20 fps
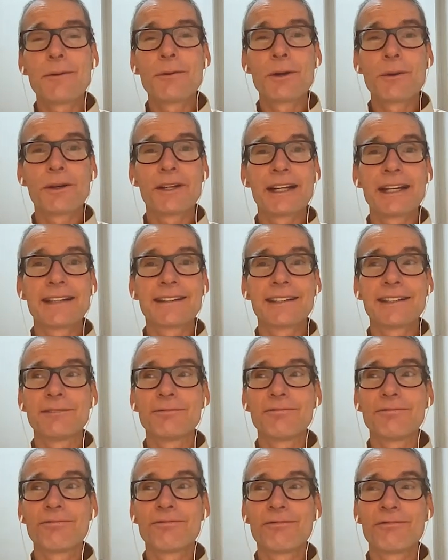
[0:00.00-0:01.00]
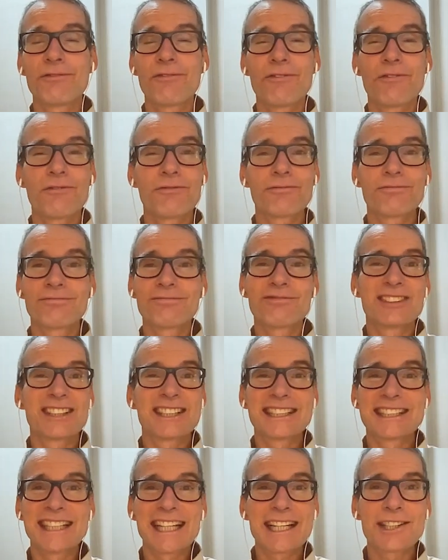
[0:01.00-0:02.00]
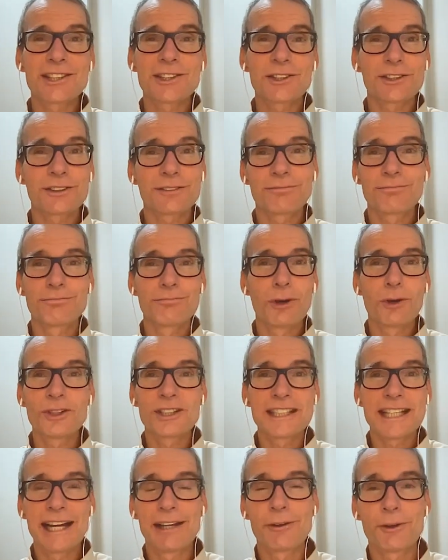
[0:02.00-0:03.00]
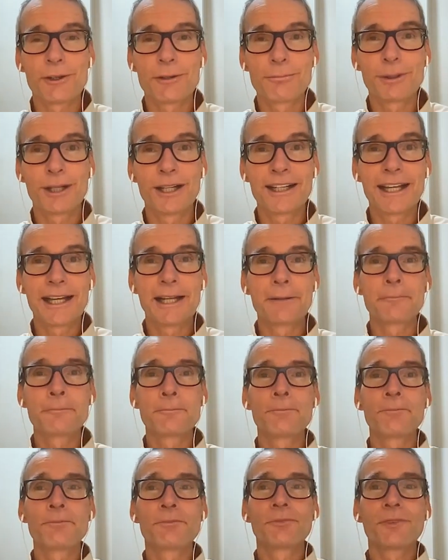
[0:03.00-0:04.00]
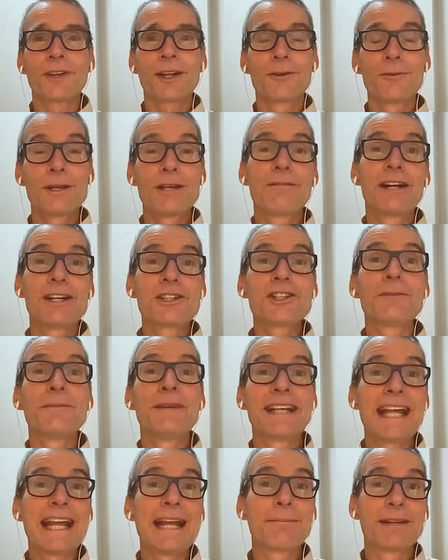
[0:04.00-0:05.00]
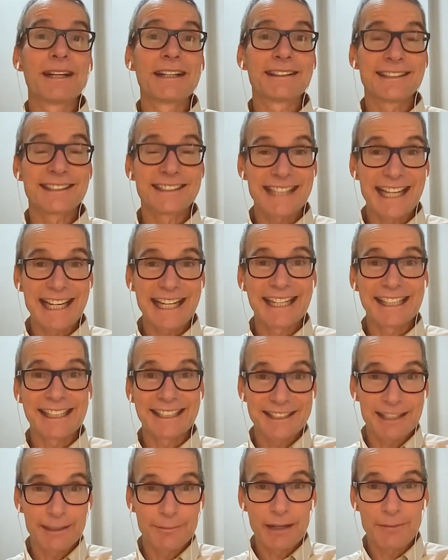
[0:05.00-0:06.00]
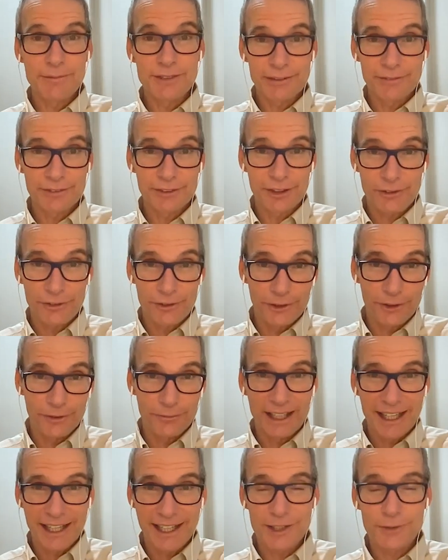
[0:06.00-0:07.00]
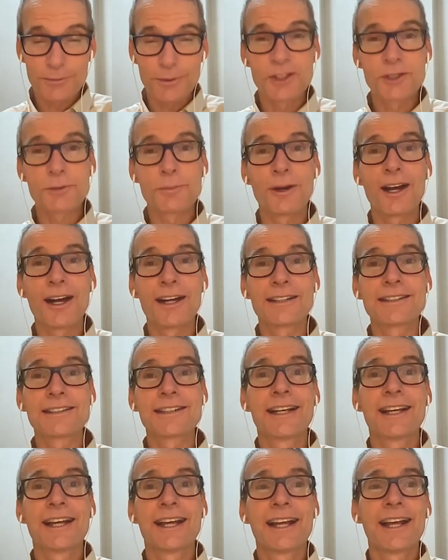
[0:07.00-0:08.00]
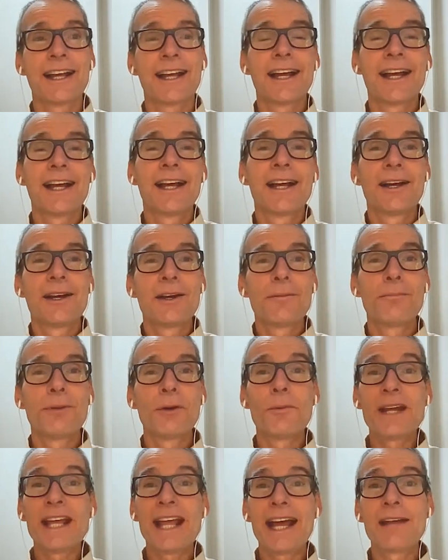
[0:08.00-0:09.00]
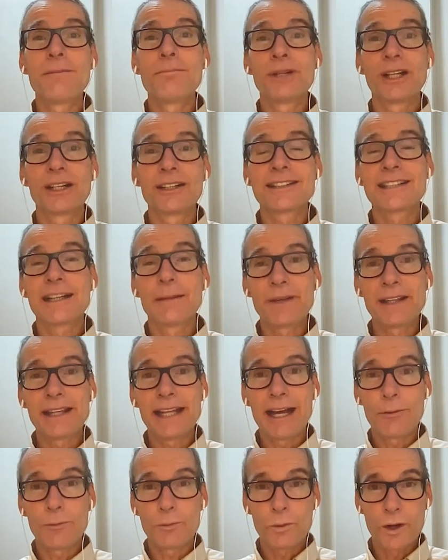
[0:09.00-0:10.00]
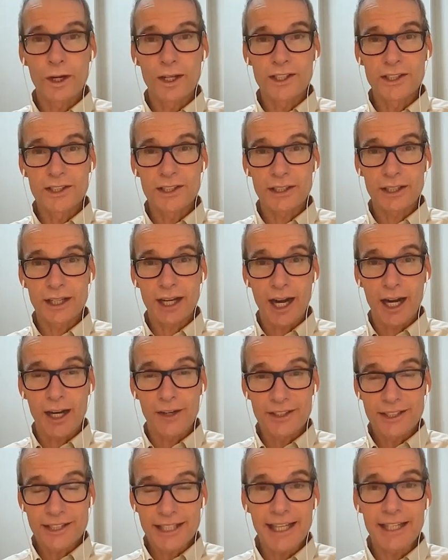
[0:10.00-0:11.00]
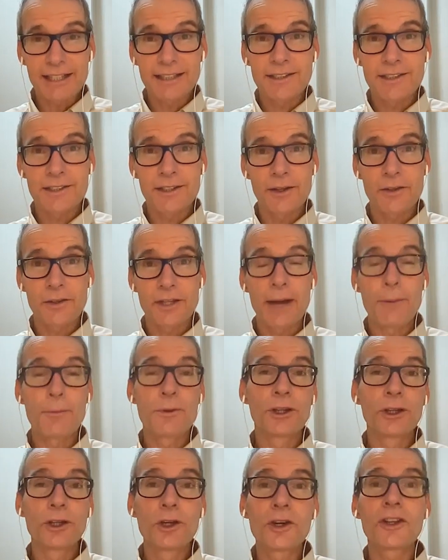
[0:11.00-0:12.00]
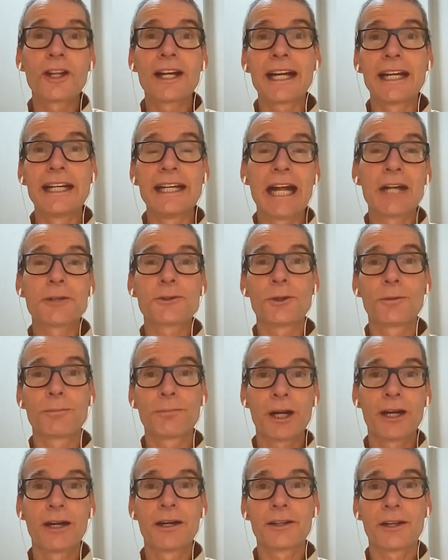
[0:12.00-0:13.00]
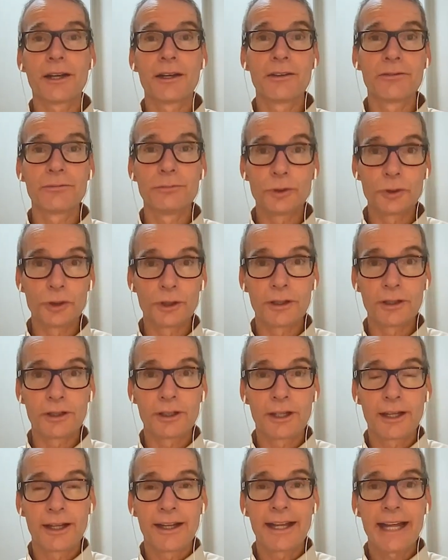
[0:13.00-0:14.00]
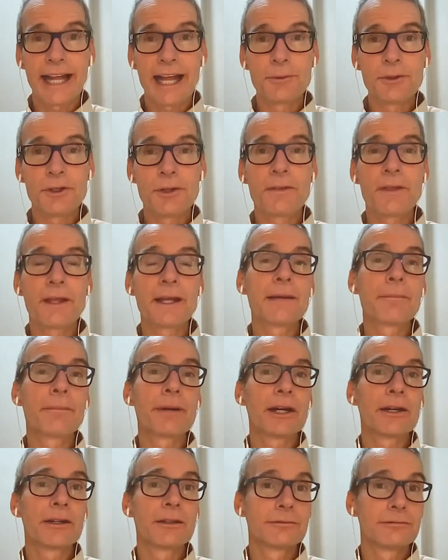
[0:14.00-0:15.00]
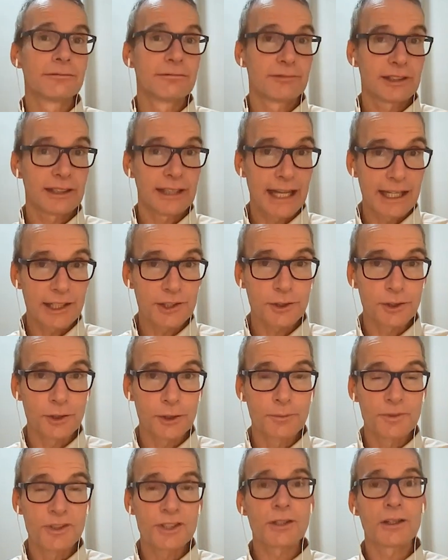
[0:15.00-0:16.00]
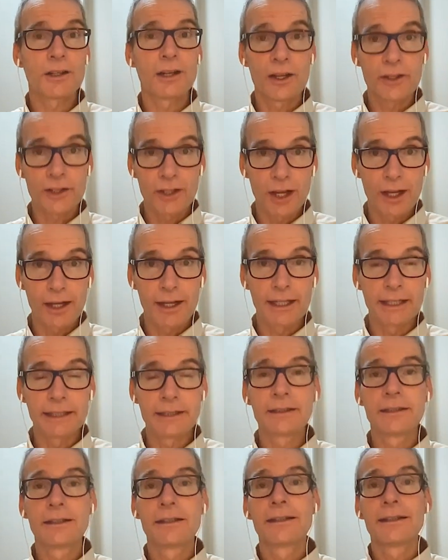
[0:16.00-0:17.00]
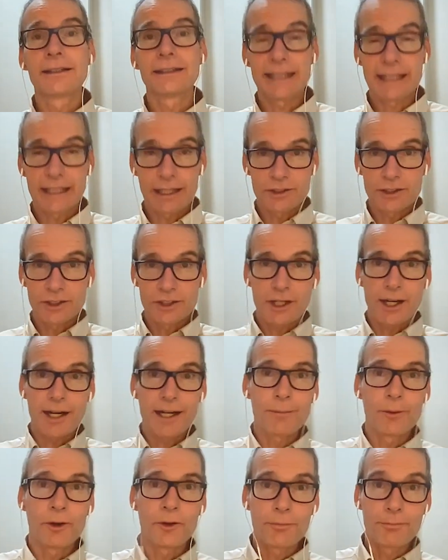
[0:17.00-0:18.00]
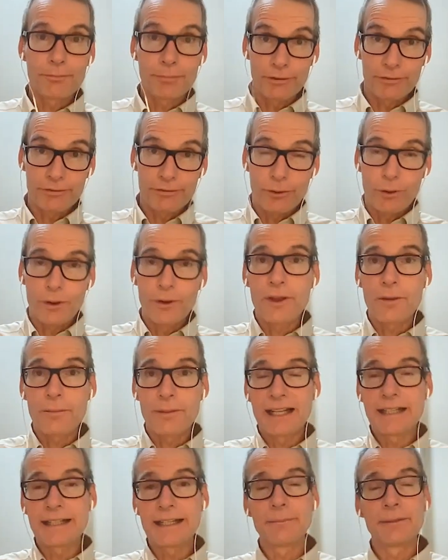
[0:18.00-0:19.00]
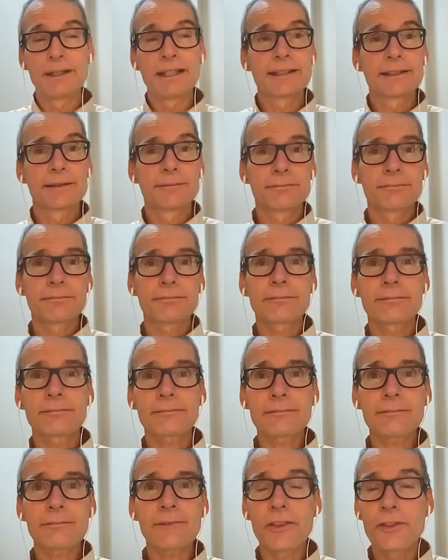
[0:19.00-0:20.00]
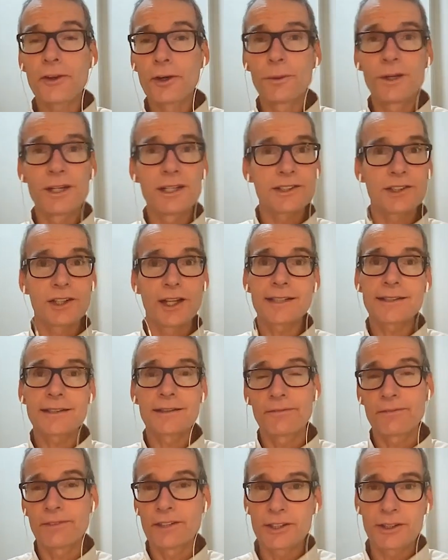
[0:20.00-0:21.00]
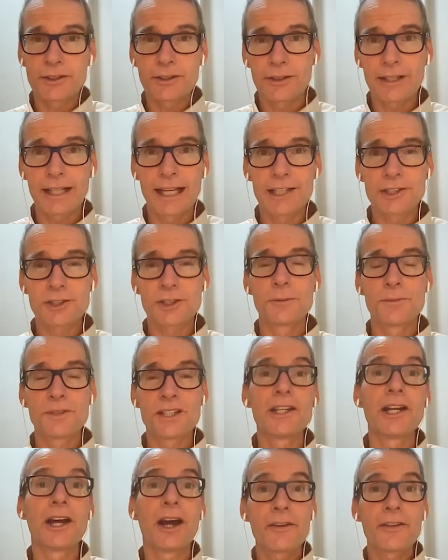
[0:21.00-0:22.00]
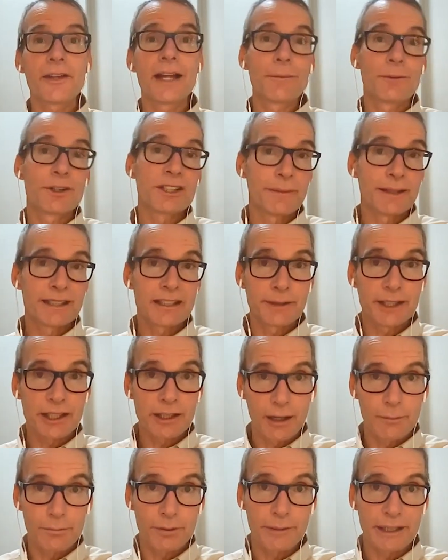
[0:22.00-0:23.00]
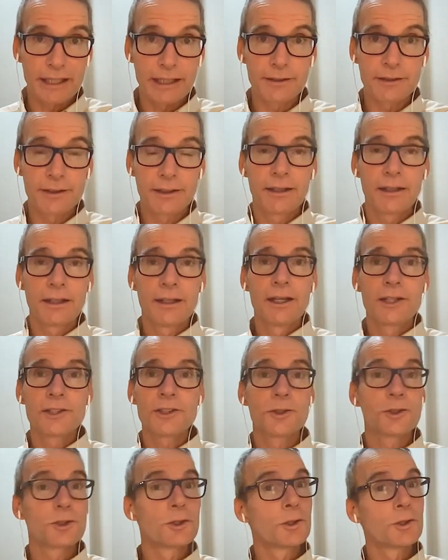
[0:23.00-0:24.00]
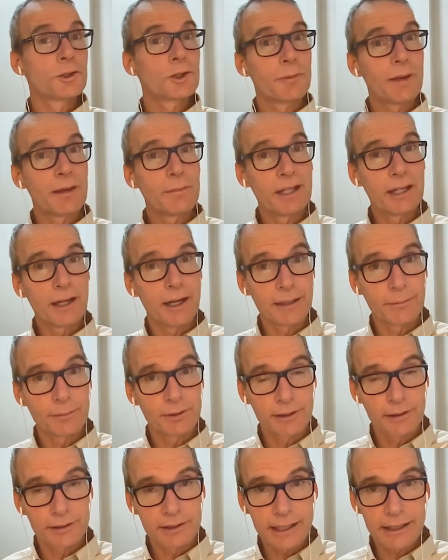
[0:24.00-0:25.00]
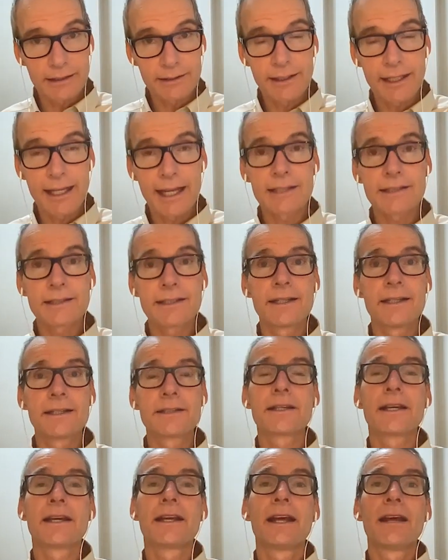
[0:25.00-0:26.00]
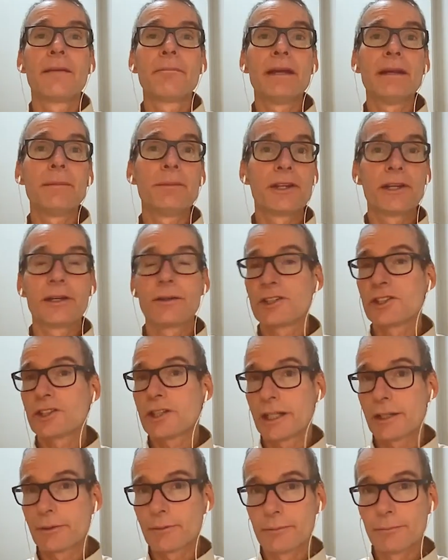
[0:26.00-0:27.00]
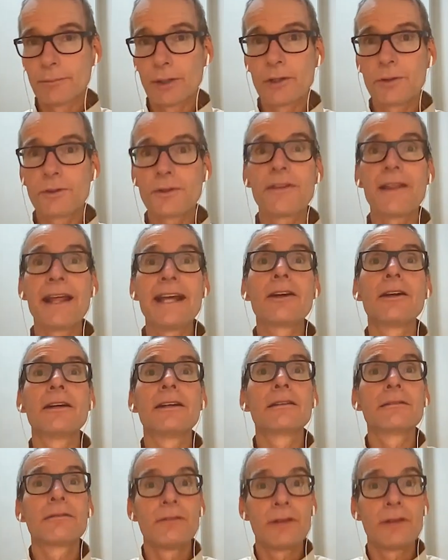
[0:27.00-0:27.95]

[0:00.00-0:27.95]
we were like the sixth most downloaded plugin. We eventually became like the second and sometimes even the third. We kind of switched spots but we had built something that was our intent that would look like a natural part of Moodle. And when you think about classrooms online, and I'll just talk about before the pandemic, there was lots of physical classrooms and the online was not meant to be complemented. So students who may be not able to attend classes, maybe they were studying remote, they could